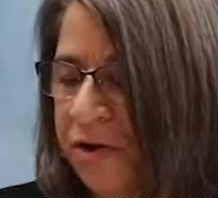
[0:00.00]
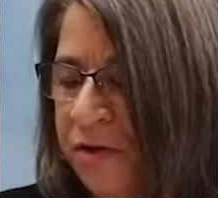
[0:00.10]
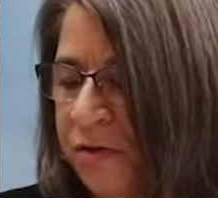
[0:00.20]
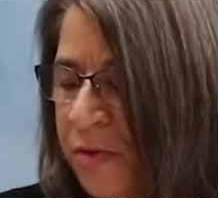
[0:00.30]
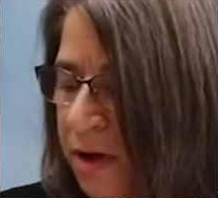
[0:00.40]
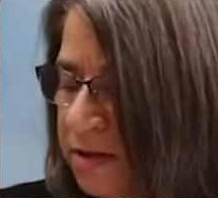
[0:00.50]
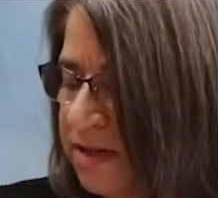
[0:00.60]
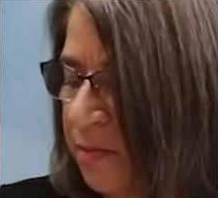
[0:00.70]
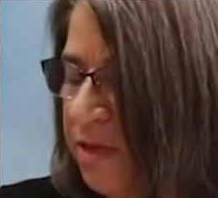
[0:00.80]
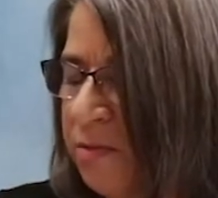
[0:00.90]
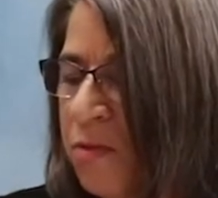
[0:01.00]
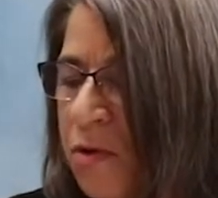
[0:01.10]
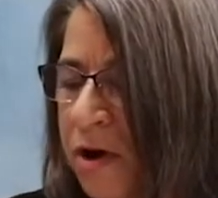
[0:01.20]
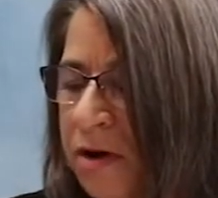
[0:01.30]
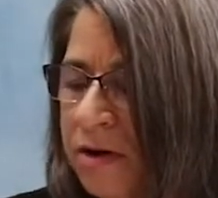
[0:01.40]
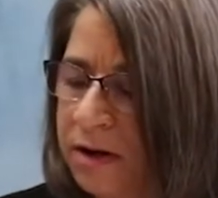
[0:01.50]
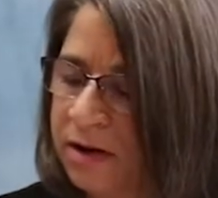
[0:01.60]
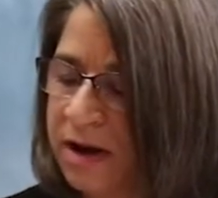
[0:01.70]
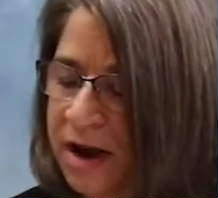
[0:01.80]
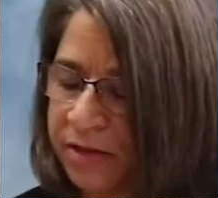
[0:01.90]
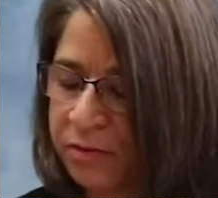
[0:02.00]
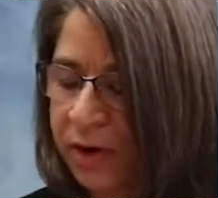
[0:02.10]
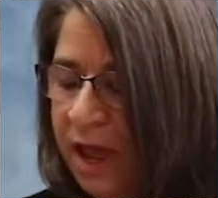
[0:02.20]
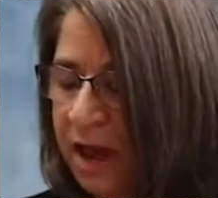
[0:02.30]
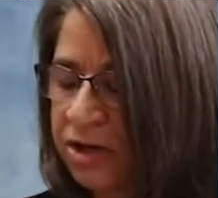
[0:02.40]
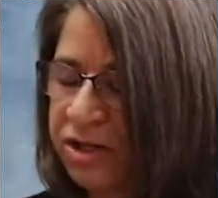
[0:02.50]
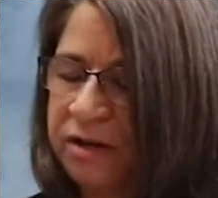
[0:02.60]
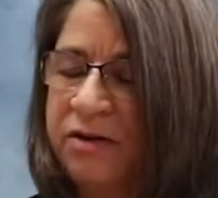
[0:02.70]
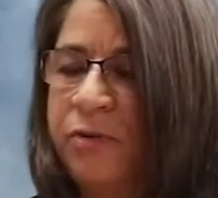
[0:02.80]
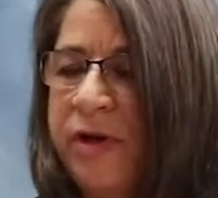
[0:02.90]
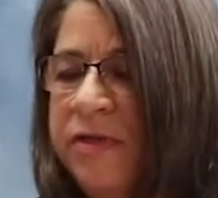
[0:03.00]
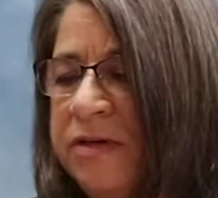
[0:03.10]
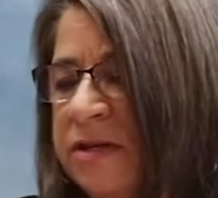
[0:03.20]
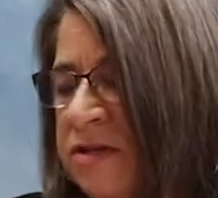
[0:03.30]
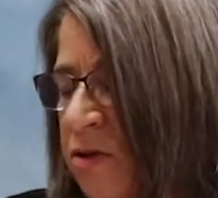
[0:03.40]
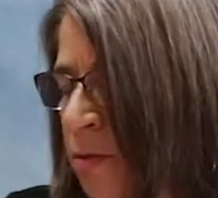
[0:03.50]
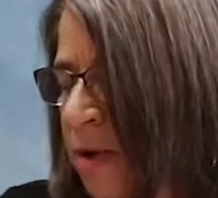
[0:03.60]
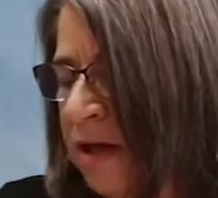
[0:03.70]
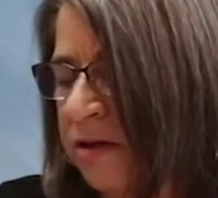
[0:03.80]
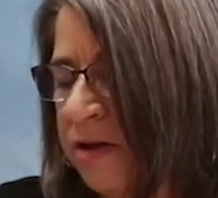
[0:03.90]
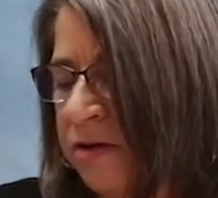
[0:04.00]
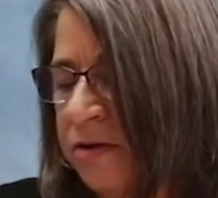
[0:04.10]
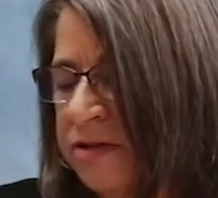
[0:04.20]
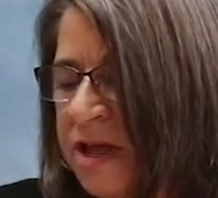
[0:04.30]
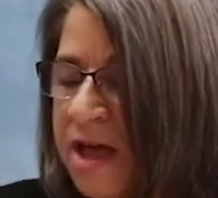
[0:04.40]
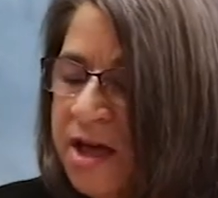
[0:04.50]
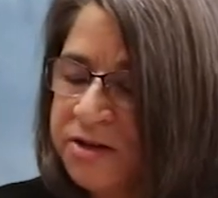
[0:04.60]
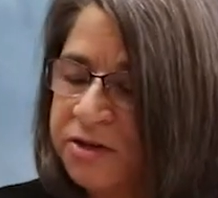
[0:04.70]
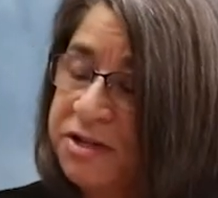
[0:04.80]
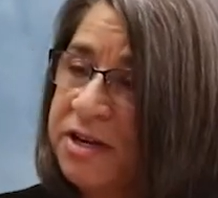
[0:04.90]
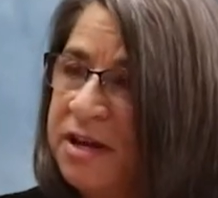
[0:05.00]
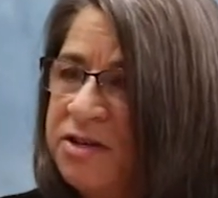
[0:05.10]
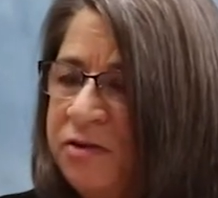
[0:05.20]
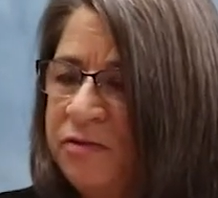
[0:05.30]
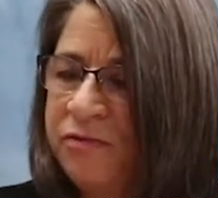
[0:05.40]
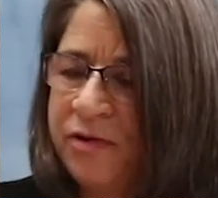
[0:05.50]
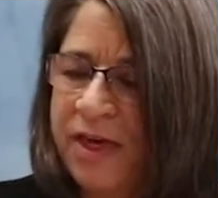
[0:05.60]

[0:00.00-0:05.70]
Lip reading: you something more, another reaction with the soap molecules. So stay tuned for